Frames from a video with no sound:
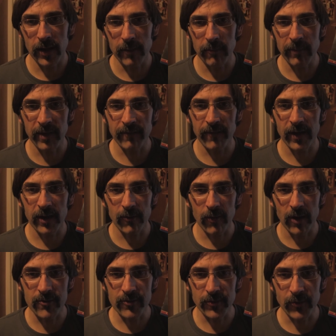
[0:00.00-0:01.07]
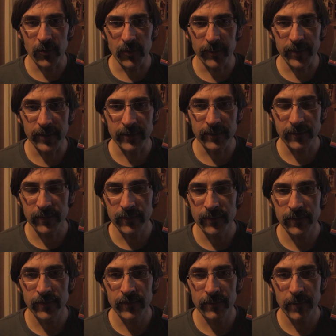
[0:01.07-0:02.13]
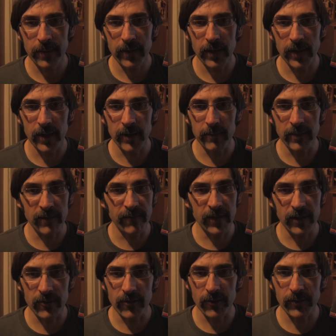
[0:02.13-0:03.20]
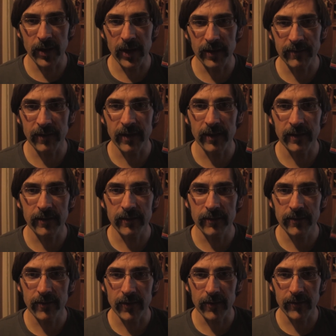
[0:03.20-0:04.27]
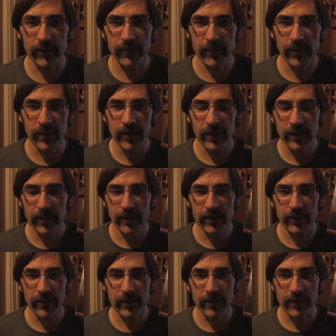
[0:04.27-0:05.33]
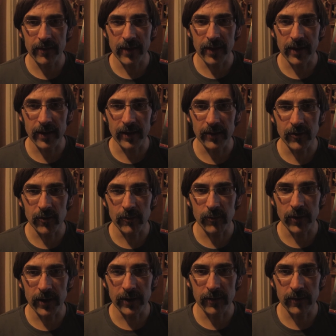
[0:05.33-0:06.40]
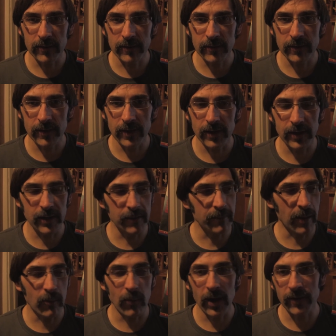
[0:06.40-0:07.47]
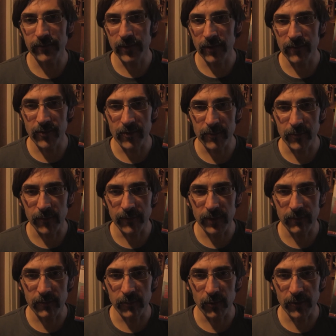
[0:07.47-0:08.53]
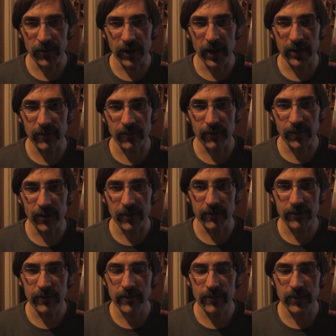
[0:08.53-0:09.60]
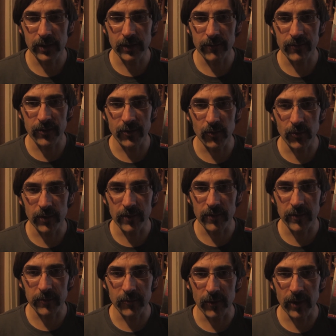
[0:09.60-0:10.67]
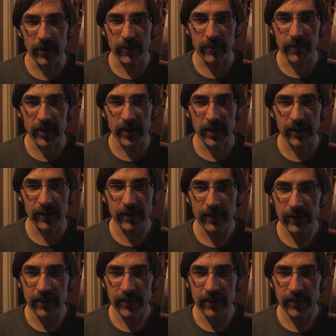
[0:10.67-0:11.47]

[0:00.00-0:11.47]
Big fan of Roger Corman. Big fan of Joe Dante. So this is a no-brainer. My wife loves this movie even more than I do, though. She loves the noise the piranhas make.